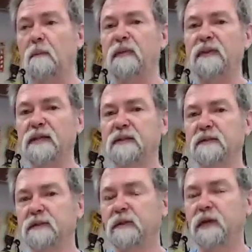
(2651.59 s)
But that's
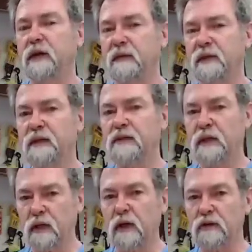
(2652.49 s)
the filter, and everything's
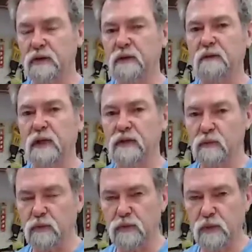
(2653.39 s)
enclosed, and
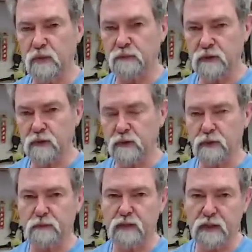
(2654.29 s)
that's with
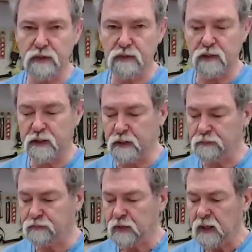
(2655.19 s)
Festool's dust extractor.